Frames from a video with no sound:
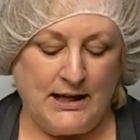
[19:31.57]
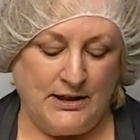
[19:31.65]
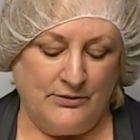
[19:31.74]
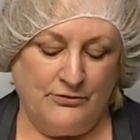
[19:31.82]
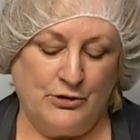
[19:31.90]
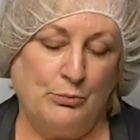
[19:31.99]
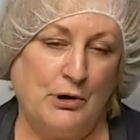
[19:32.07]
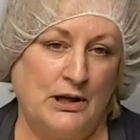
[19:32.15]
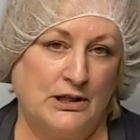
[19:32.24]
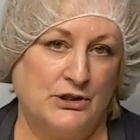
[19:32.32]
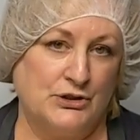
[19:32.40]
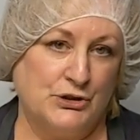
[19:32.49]
If the
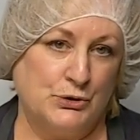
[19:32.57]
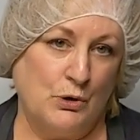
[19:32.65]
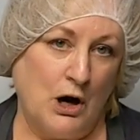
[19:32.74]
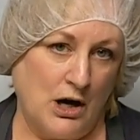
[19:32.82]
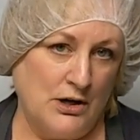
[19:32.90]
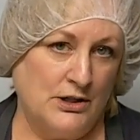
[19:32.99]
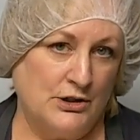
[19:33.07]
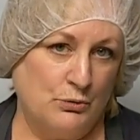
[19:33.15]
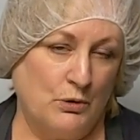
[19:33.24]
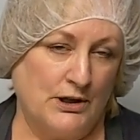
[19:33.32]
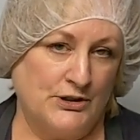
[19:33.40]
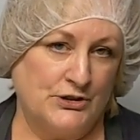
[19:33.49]
product is too hard and
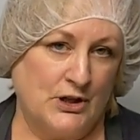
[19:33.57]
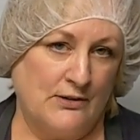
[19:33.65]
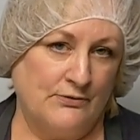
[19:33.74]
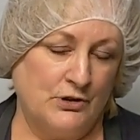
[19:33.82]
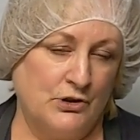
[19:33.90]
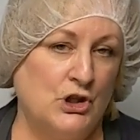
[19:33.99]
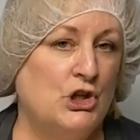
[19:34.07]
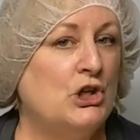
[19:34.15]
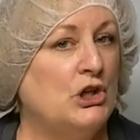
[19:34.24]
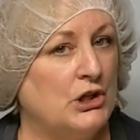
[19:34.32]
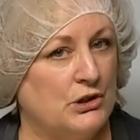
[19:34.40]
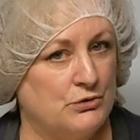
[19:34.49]
you want it softer,
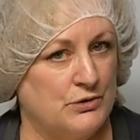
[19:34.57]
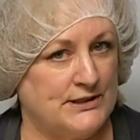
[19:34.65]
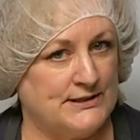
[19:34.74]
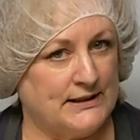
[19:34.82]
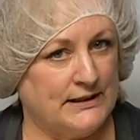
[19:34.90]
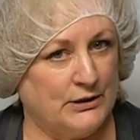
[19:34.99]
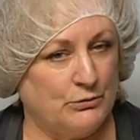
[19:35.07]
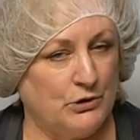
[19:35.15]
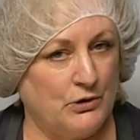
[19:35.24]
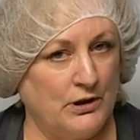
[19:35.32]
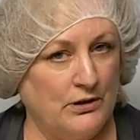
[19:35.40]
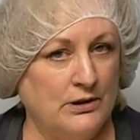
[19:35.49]
increase the
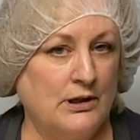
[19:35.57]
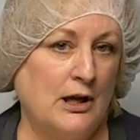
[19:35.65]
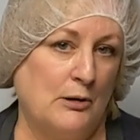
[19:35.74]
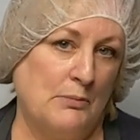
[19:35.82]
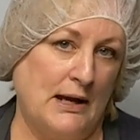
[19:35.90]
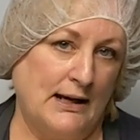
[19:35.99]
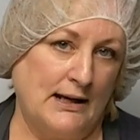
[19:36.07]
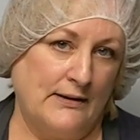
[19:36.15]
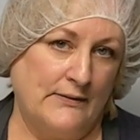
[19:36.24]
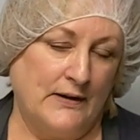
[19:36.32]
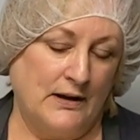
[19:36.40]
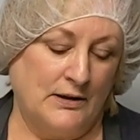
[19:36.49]
liquid oil, cut back
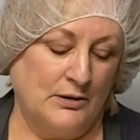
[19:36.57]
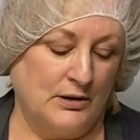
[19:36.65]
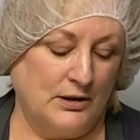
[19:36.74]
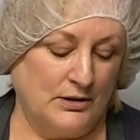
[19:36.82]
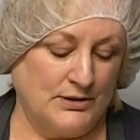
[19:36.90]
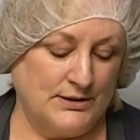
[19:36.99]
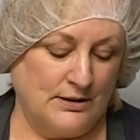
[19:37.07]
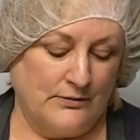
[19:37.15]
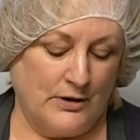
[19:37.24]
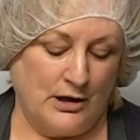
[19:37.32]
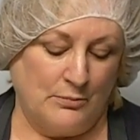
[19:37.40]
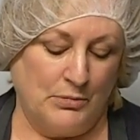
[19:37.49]
on
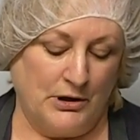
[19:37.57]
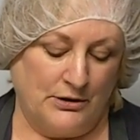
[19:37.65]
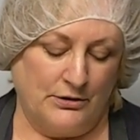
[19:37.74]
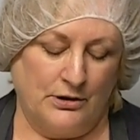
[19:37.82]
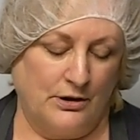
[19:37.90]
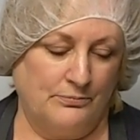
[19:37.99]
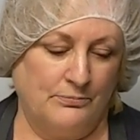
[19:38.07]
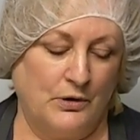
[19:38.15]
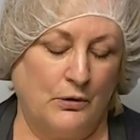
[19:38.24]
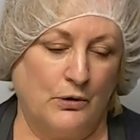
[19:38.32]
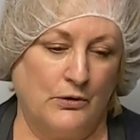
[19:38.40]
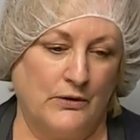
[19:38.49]
the butter
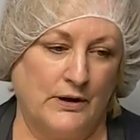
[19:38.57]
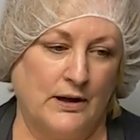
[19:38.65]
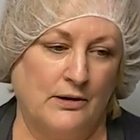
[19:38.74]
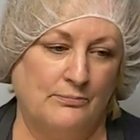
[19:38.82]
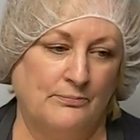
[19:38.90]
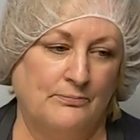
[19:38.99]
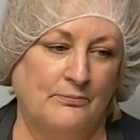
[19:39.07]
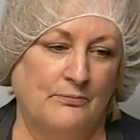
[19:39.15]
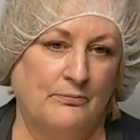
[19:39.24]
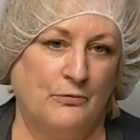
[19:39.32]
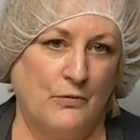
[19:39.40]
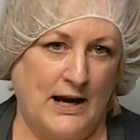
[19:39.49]
or the
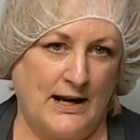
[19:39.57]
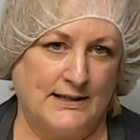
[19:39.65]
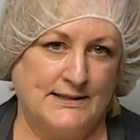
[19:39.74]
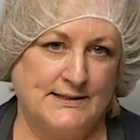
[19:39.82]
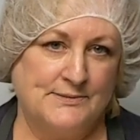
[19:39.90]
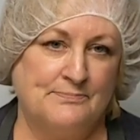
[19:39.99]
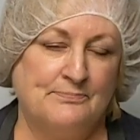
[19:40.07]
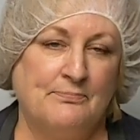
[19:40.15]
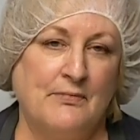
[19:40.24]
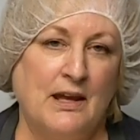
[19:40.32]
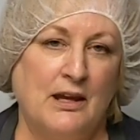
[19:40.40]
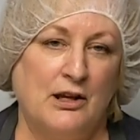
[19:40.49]
wax,
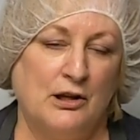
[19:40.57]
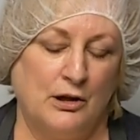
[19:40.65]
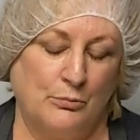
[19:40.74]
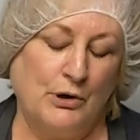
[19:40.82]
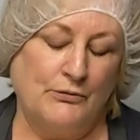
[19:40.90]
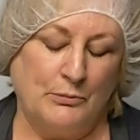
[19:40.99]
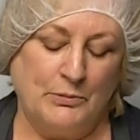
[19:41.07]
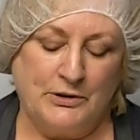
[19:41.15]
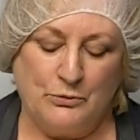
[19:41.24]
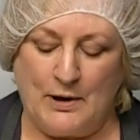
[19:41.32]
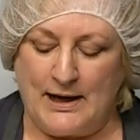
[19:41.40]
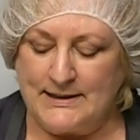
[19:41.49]
and
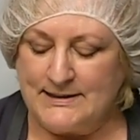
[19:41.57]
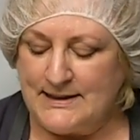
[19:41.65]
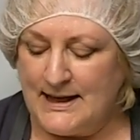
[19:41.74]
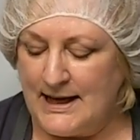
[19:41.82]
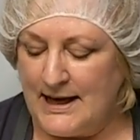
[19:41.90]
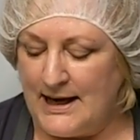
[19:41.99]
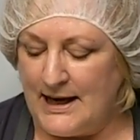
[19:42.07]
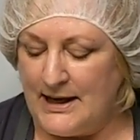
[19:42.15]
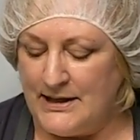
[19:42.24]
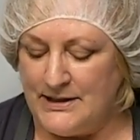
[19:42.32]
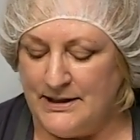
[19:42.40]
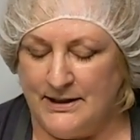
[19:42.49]
preferably the wax,
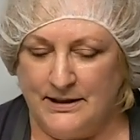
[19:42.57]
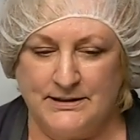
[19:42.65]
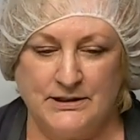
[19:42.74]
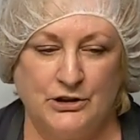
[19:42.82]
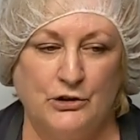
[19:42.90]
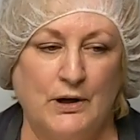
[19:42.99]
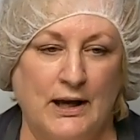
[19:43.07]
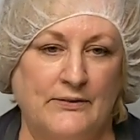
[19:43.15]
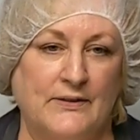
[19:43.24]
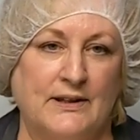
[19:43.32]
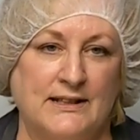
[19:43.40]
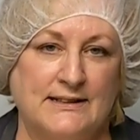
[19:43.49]
and until you
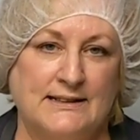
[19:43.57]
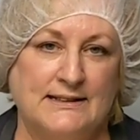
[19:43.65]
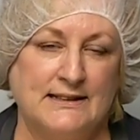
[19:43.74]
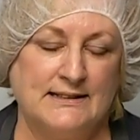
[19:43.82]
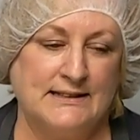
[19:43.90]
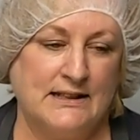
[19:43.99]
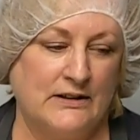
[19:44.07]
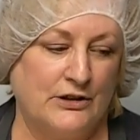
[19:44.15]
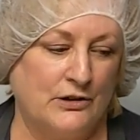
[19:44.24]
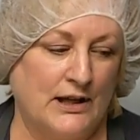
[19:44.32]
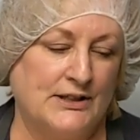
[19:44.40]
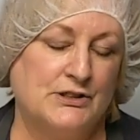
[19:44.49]
get the consistency
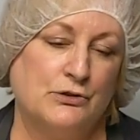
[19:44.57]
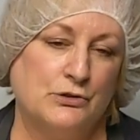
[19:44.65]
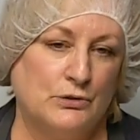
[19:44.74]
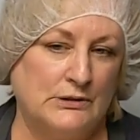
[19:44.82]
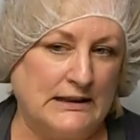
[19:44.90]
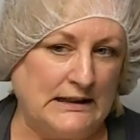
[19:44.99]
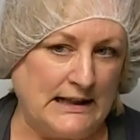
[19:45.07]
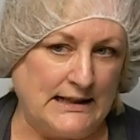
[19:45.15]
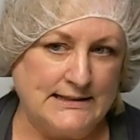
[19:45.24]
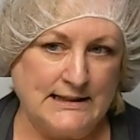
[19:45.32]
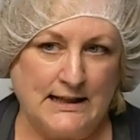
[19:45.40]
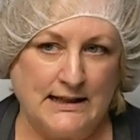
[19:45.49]
that you like. So do a little at
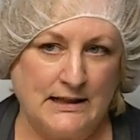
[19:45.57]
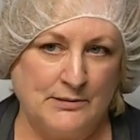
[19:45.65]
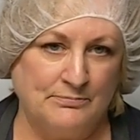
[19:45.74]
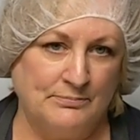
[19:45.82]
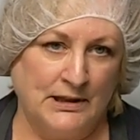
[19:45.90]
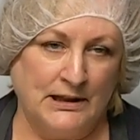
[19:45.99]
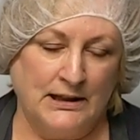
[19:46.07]
a time.